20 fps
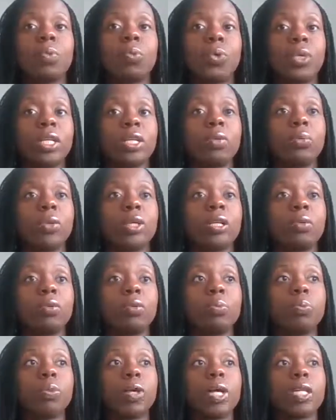
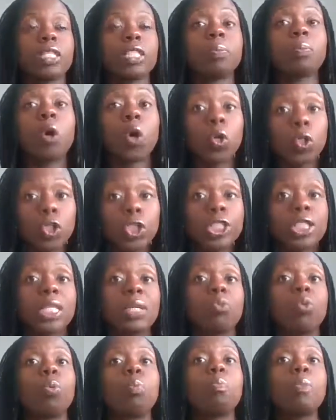we
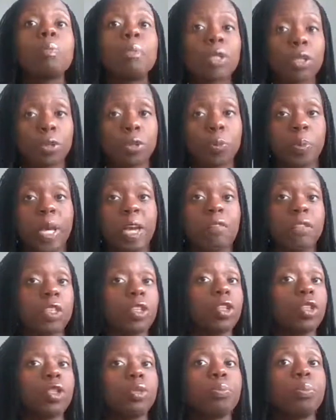subconsciously will mimic those behaviors,
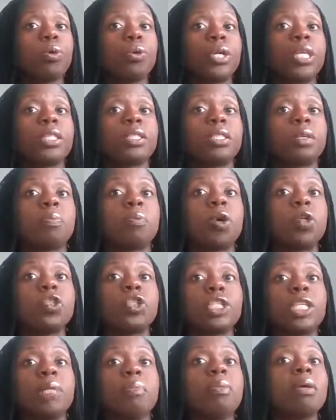and those employees
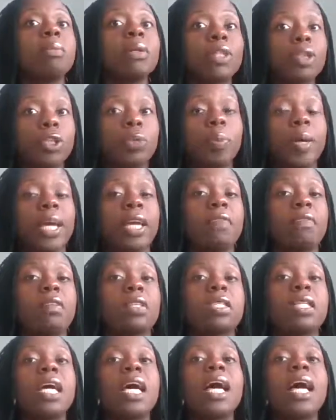subconsciously mimic those
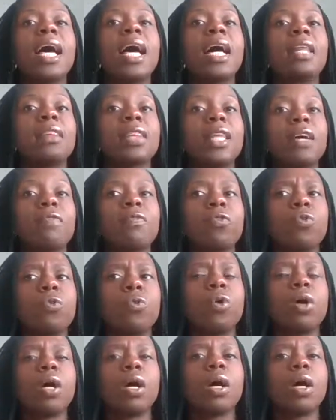behaviors, and
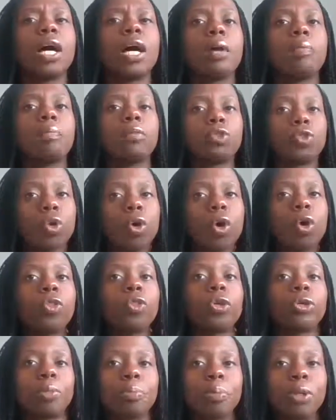therefore took on
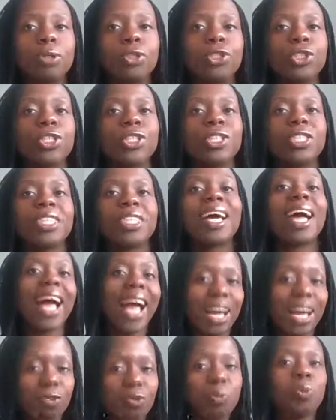those emotions
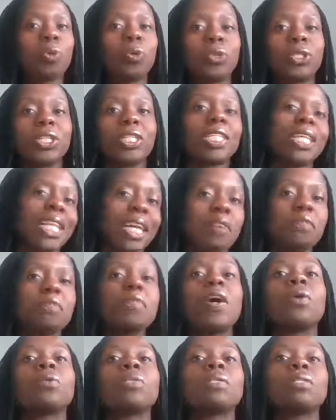and reported that they
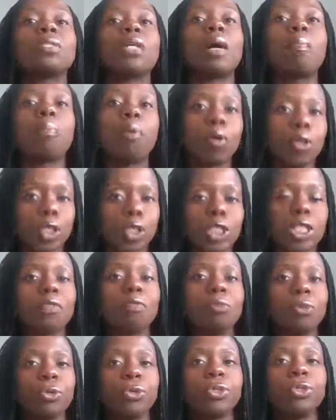felt
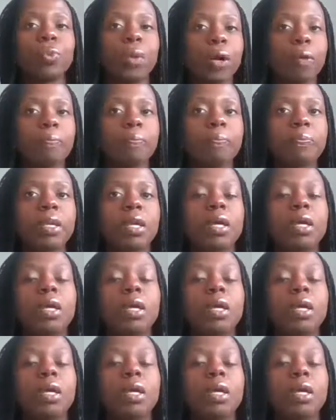positive mood as well.